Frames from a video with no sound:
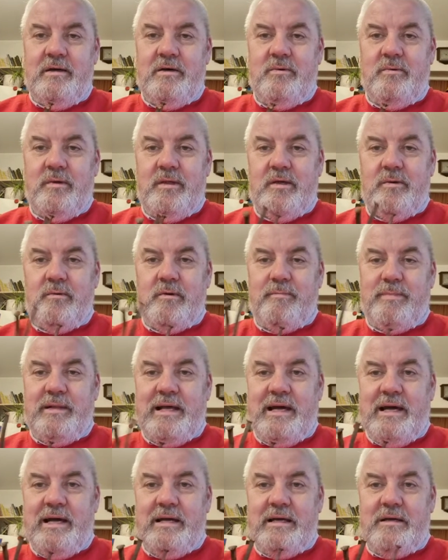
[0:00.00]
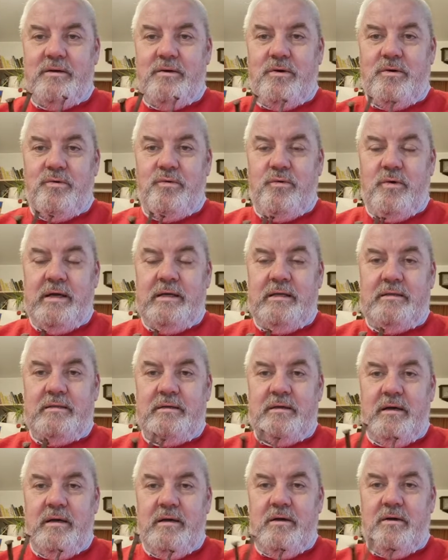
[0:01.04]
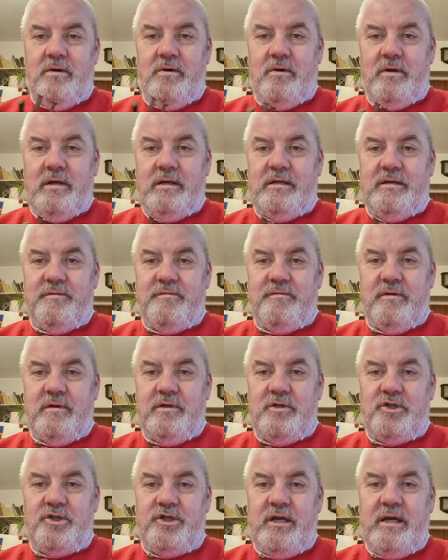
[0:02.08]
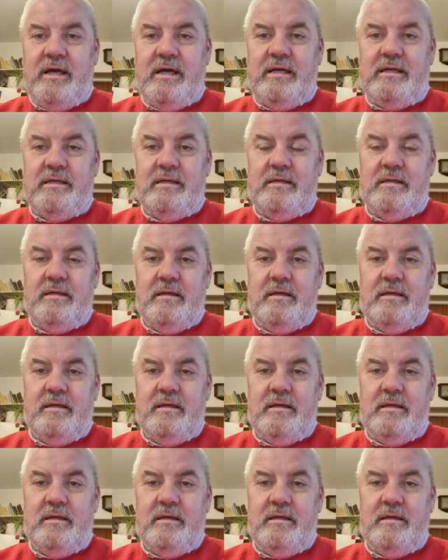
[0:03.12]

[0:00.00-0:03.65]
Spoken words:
whether we're black or white or a different shade.